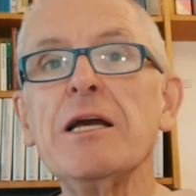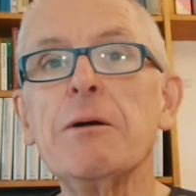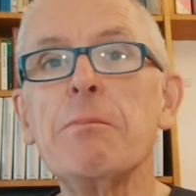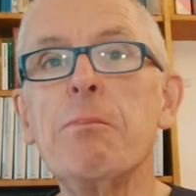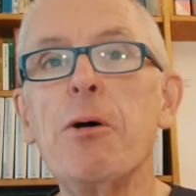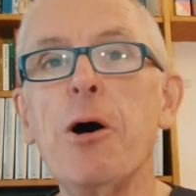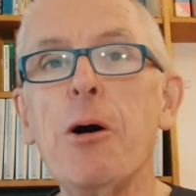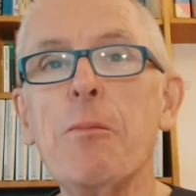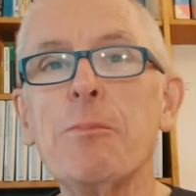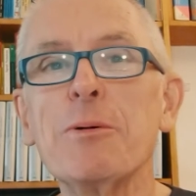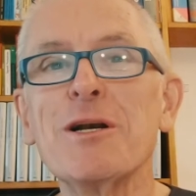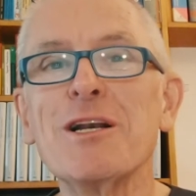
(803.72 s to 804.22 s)

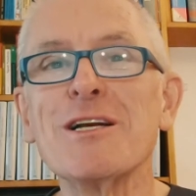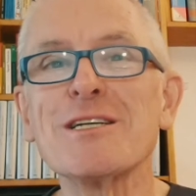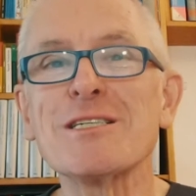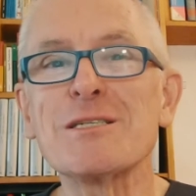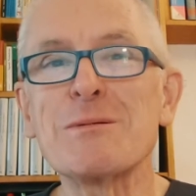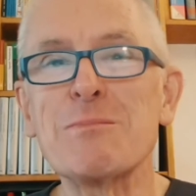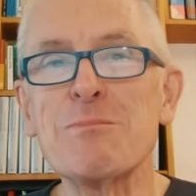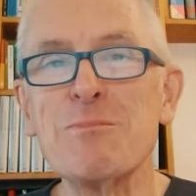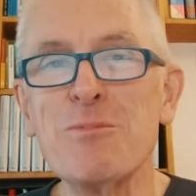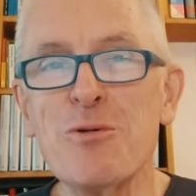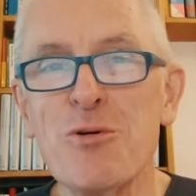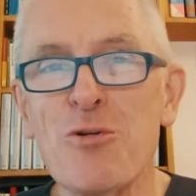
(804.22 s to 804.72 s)

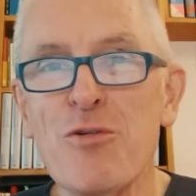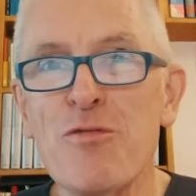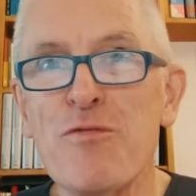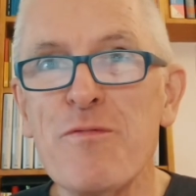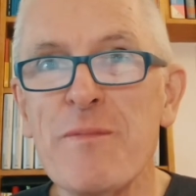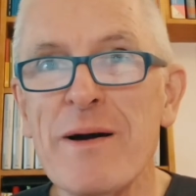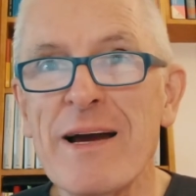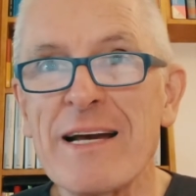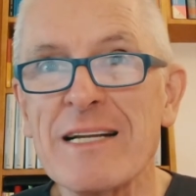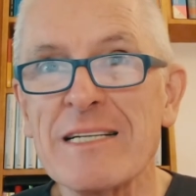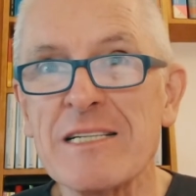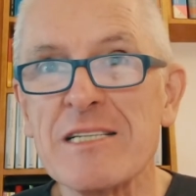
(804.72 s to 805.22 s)
populist
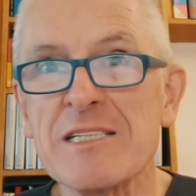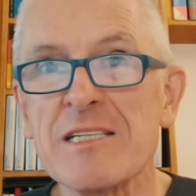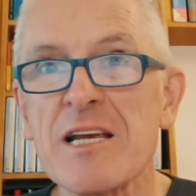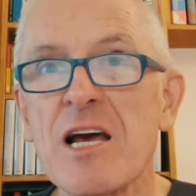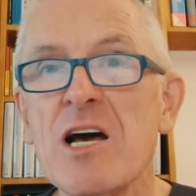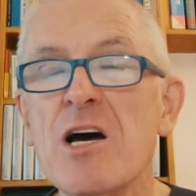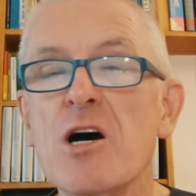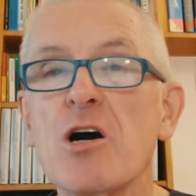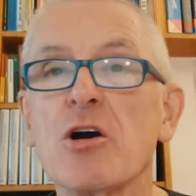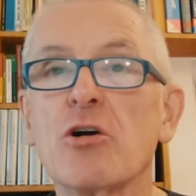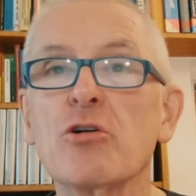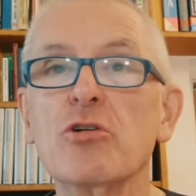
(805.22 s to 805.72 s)
movements
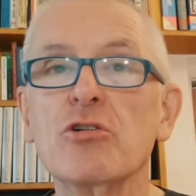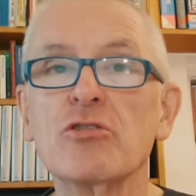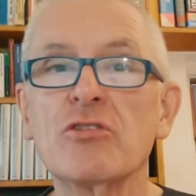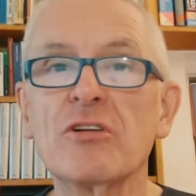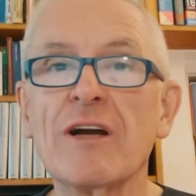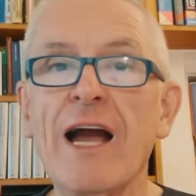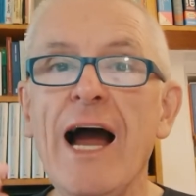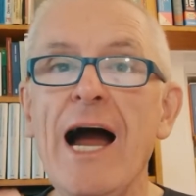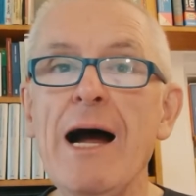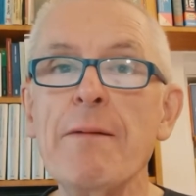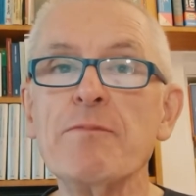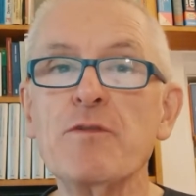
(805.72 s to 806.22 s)
could
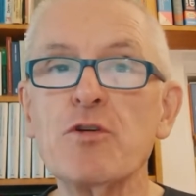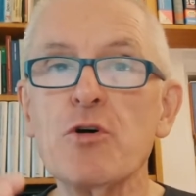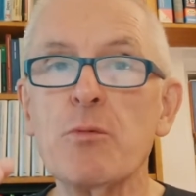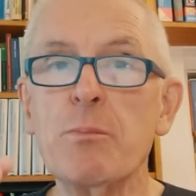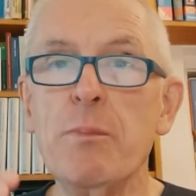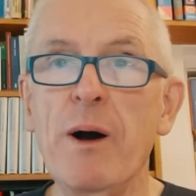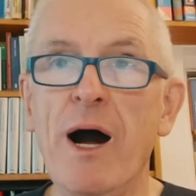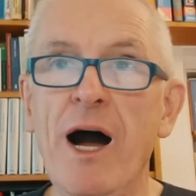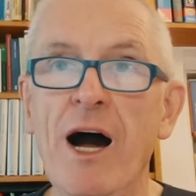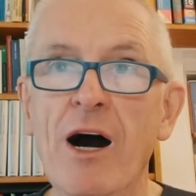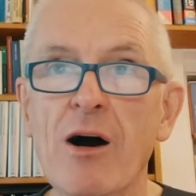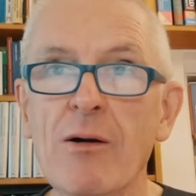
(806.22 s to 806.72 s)
come to
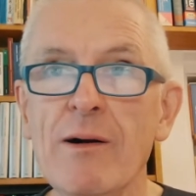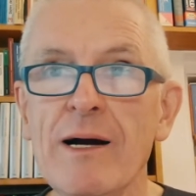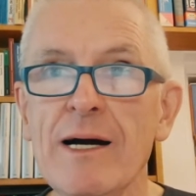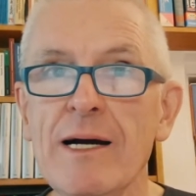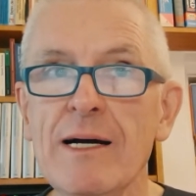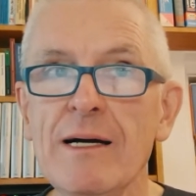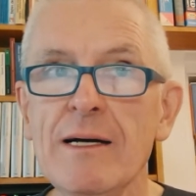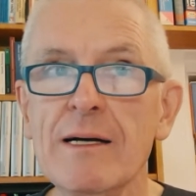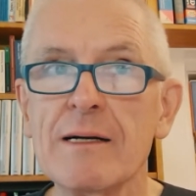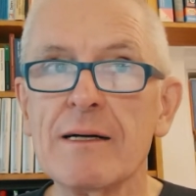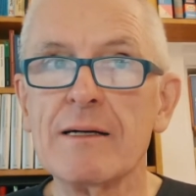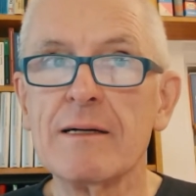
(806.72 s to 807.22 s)

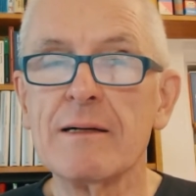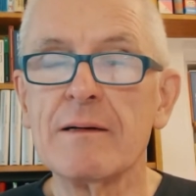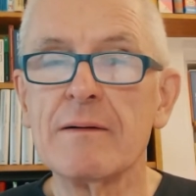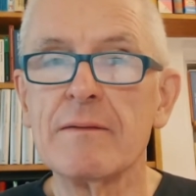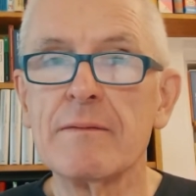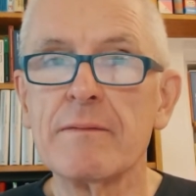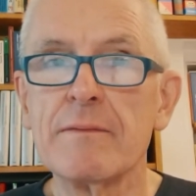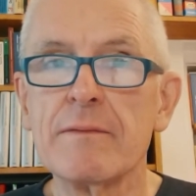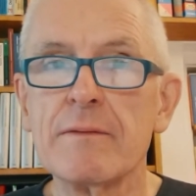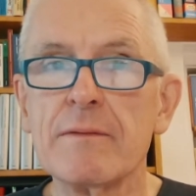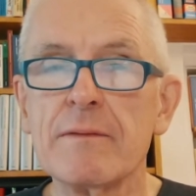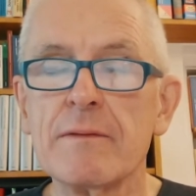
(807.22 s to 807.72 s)
power
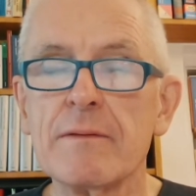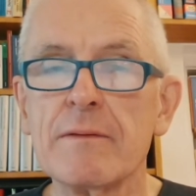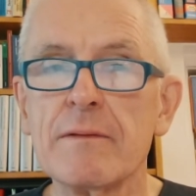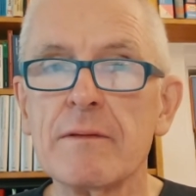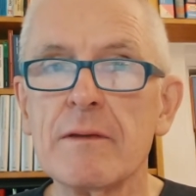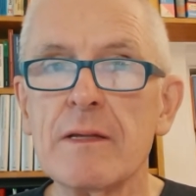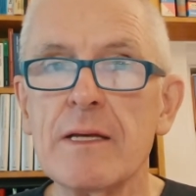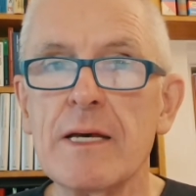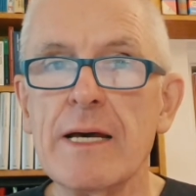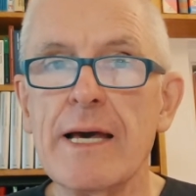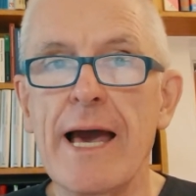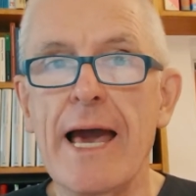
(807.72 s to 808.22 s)

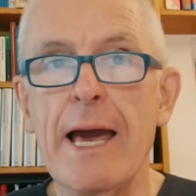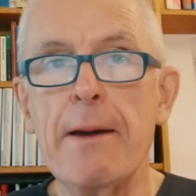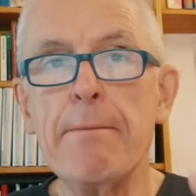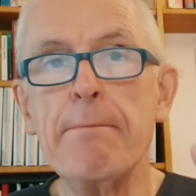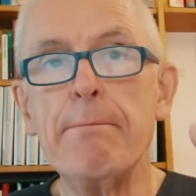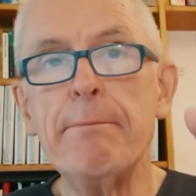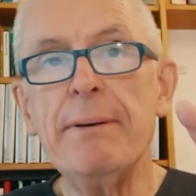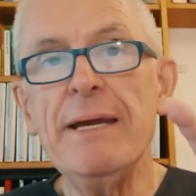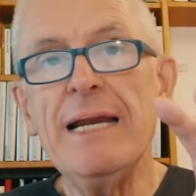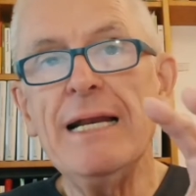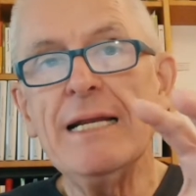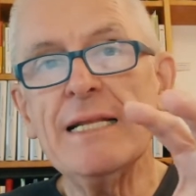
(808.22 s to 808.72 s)

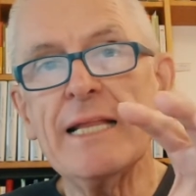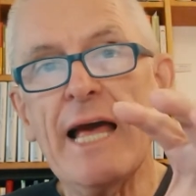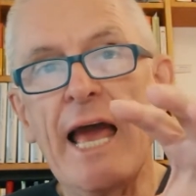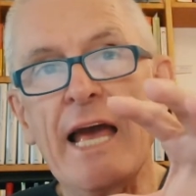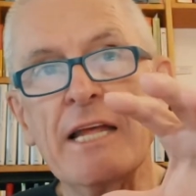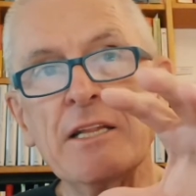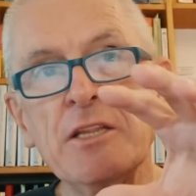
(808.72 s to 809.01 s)
and build a